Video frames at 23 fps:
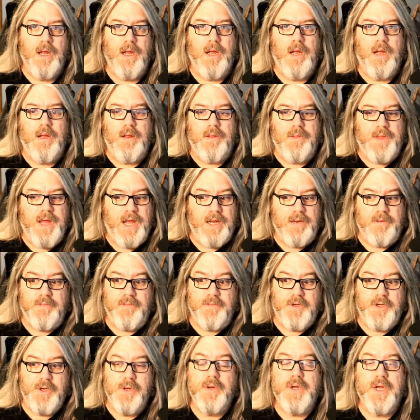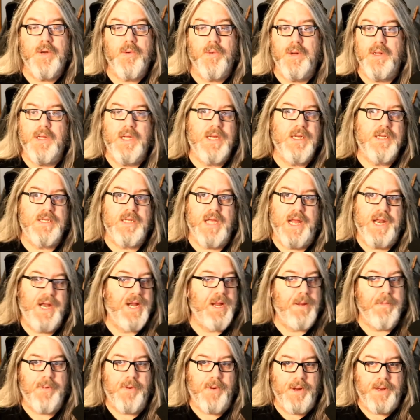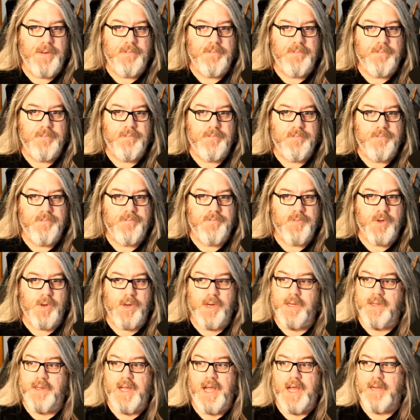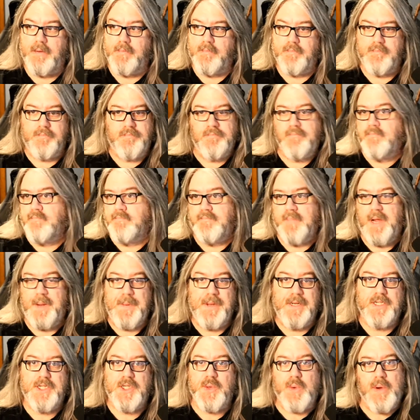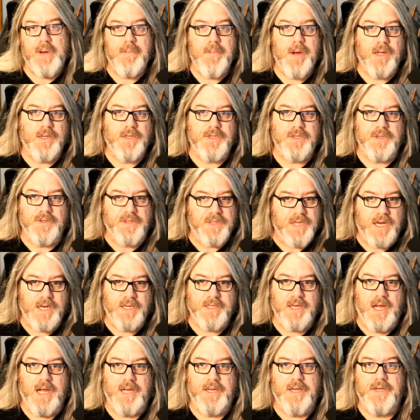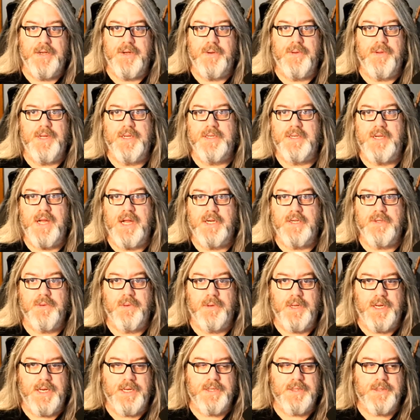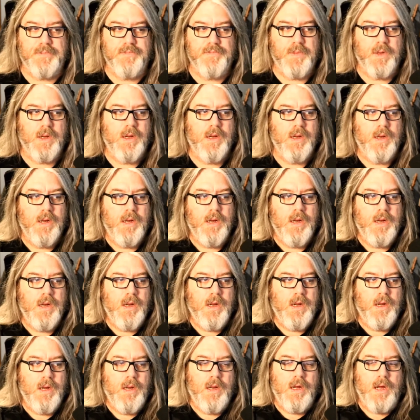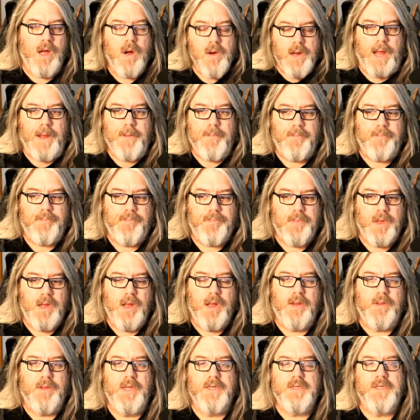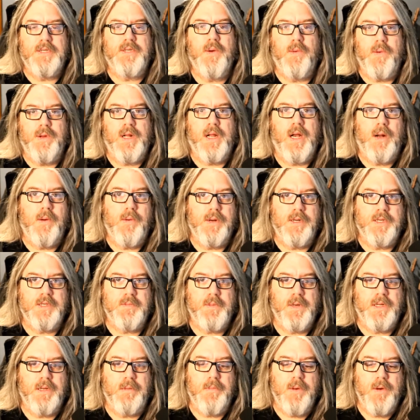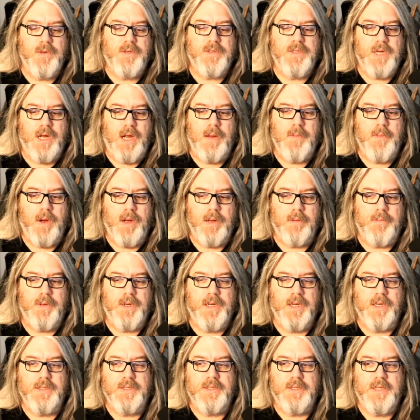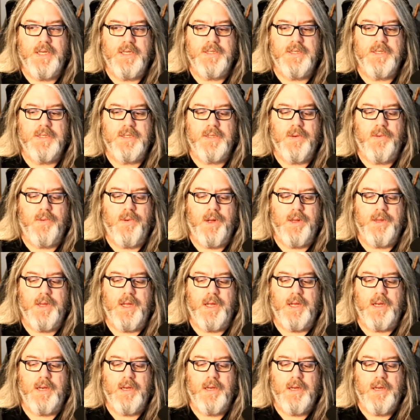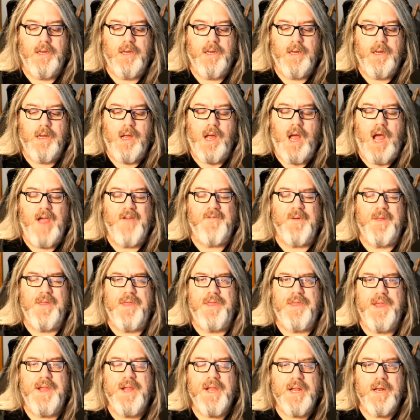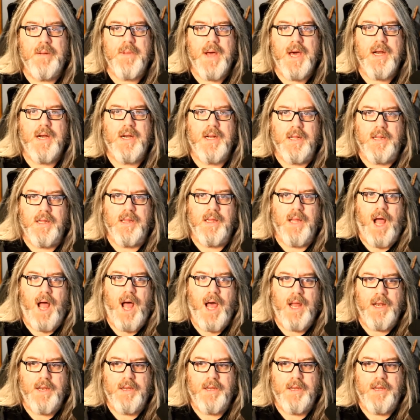then you can release at any point during that Maybe it's three months you set aside to do this next release. Okay, this is the one that I want to spend the most time on because this is the one that I've been thinking about it a lot